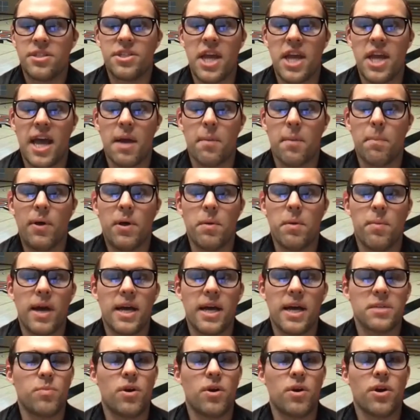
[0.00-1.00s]
Jack played
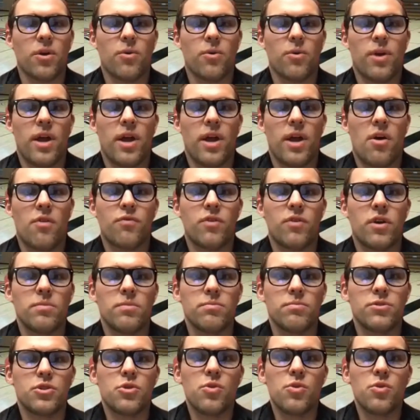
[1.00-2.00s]
basketball at Grinnell
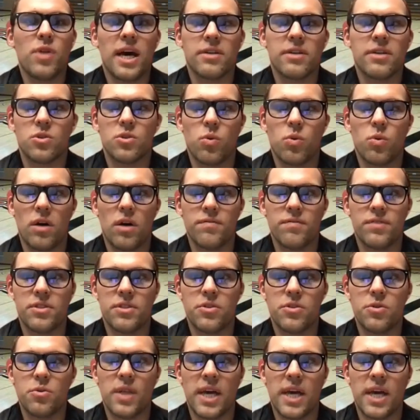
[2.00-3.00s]
from 2012
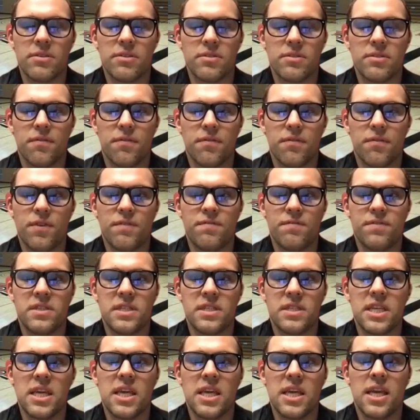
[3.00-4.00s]
to
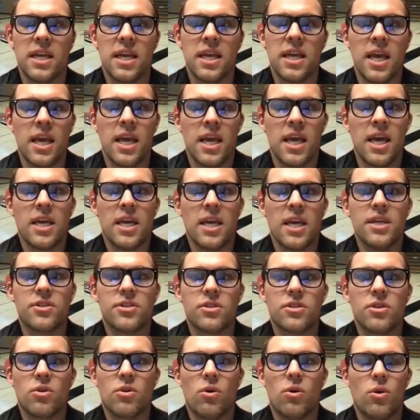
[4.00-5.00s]
2015. He
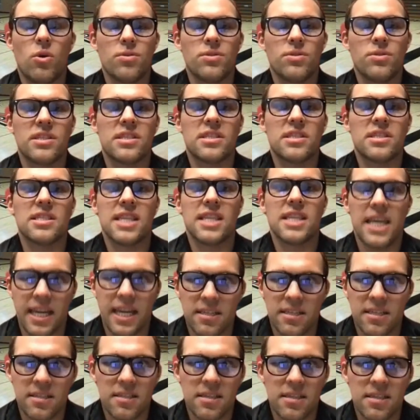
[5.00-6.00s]
still holds
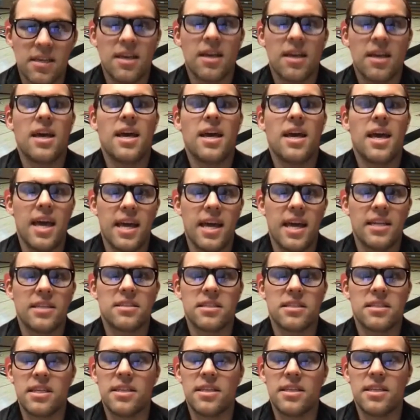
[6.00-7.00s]
6
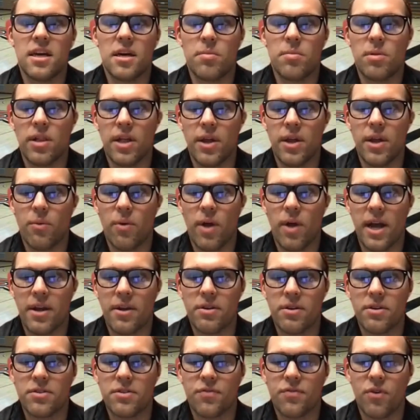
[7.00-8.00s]
NCAA
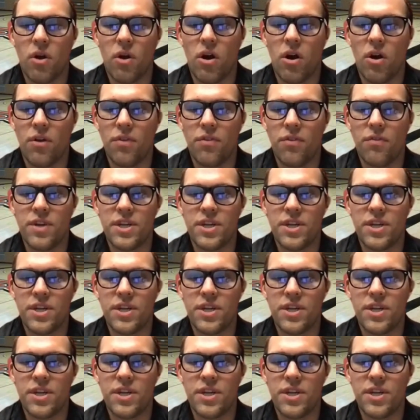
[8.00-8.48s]
records for all